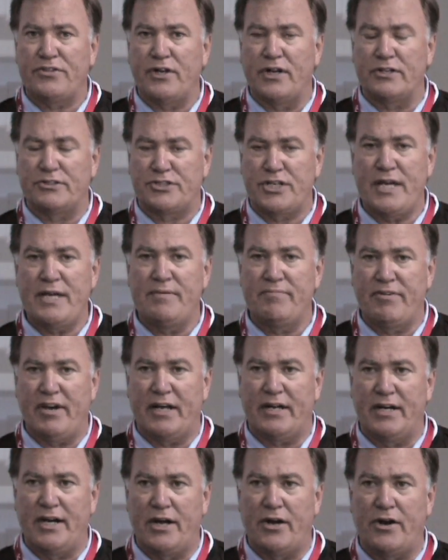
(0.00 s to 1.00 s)
their team
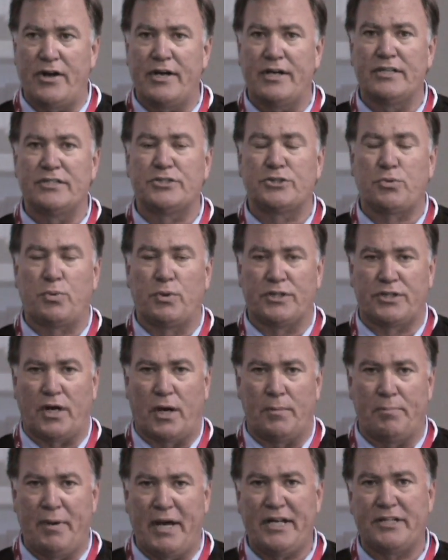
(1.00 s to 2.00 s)
veterinarians with
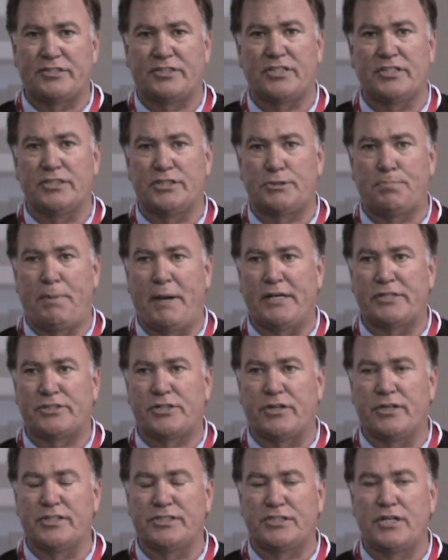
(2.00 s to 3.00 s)
our medicine
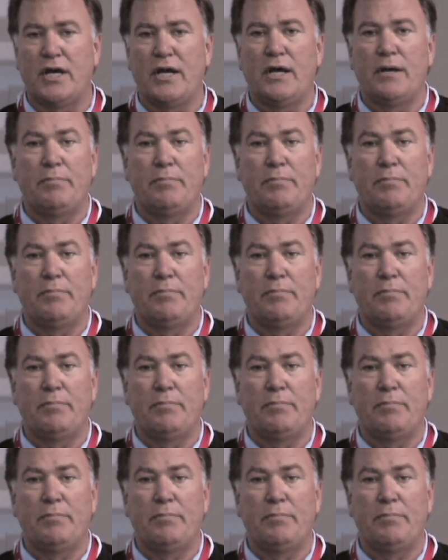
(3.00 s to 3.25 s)
specialists,